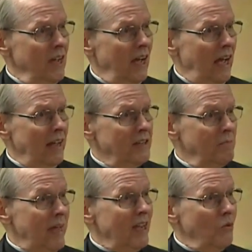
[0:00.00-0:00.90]
uh,
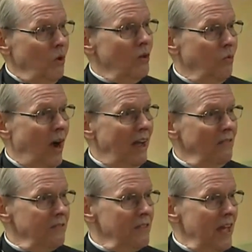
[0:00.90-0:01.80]
to make it
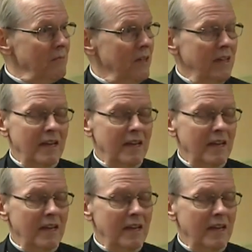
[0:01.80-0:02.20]
worthwhile for them,